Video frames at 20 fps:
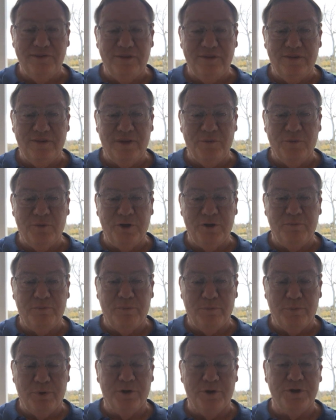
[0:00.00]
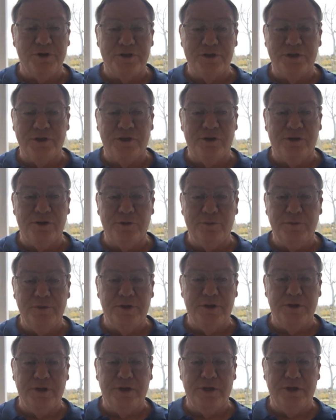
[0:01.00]
then we purchased the home,
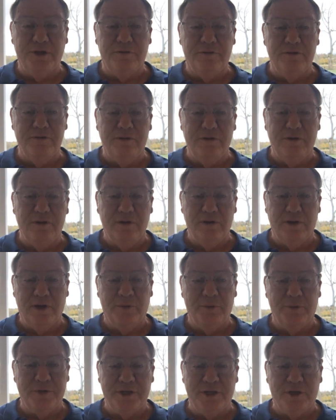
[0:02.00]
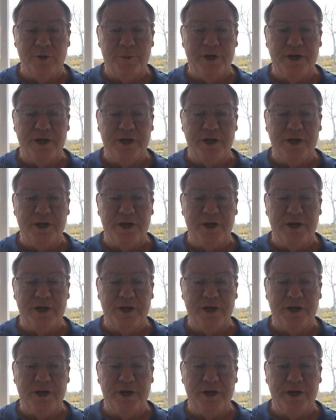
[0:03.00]
and I would tell my